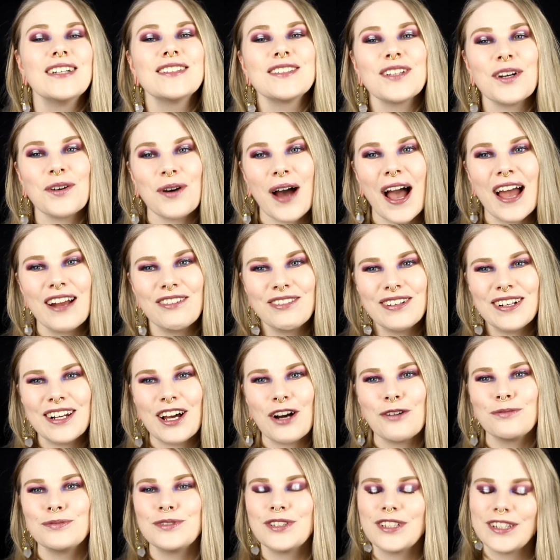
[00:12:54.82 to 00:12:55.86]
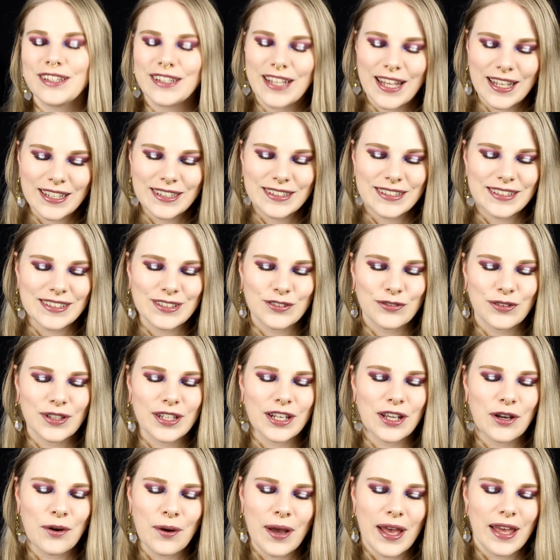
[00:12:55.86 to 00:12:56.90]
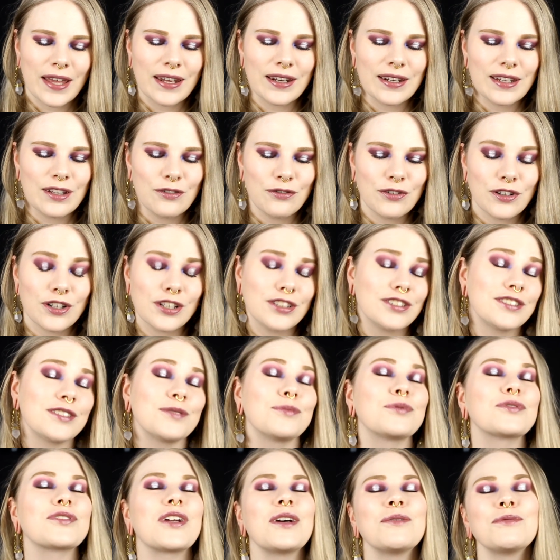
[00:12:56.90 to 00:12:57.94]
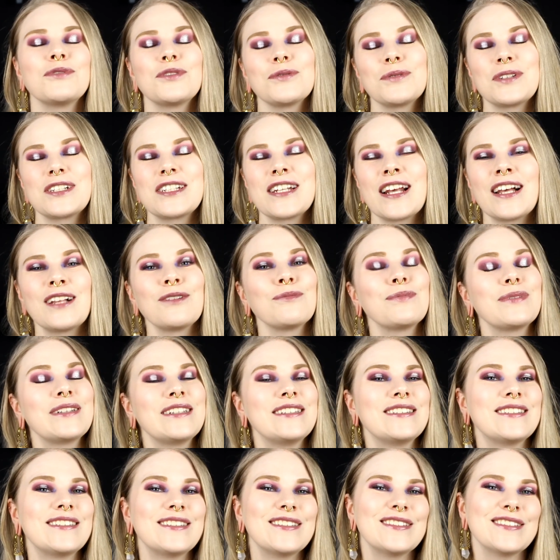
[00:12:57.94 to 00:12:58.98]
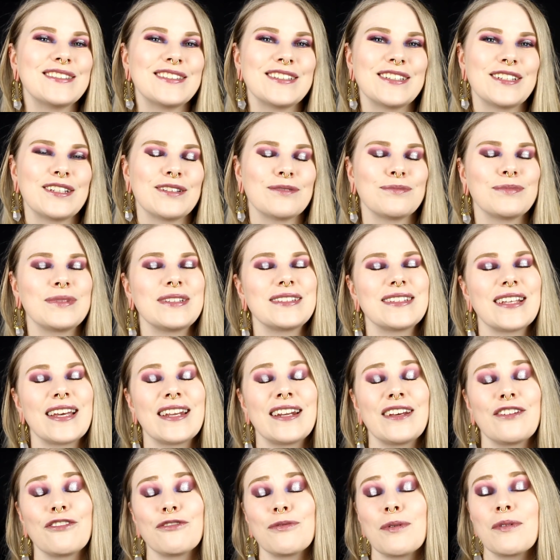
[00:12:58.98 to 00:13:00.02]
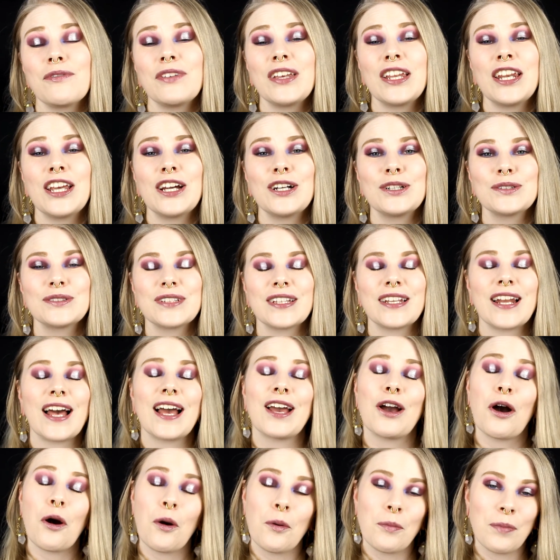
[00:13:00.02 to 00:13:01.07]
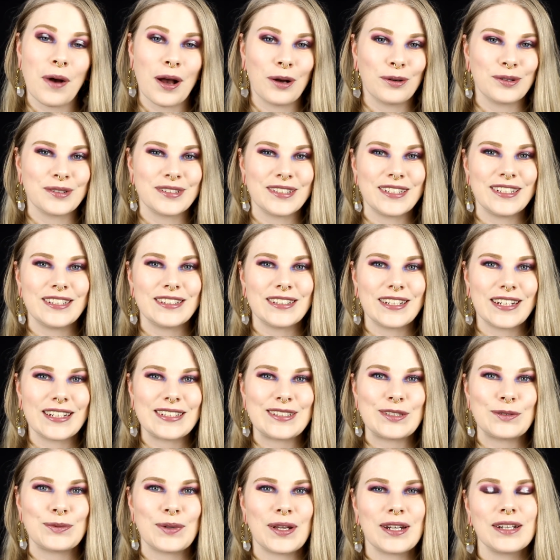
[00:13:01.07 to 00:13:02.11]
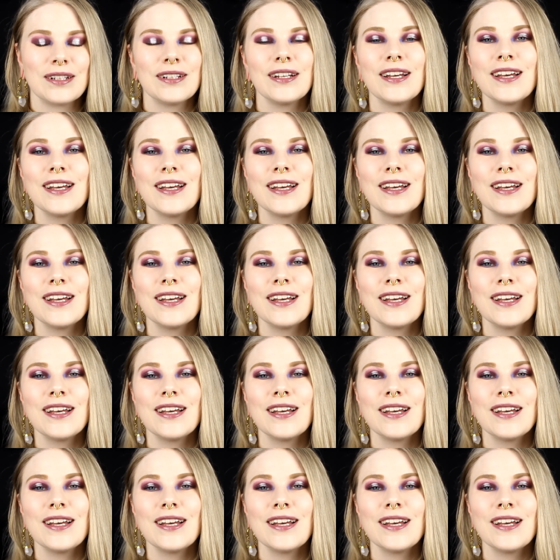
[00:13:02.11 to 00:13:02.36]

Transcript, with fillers: So I really hope you liked this video and if you're not subscribing to my channel please do so you don't miss any of my videos and I hope I will see you in the next one.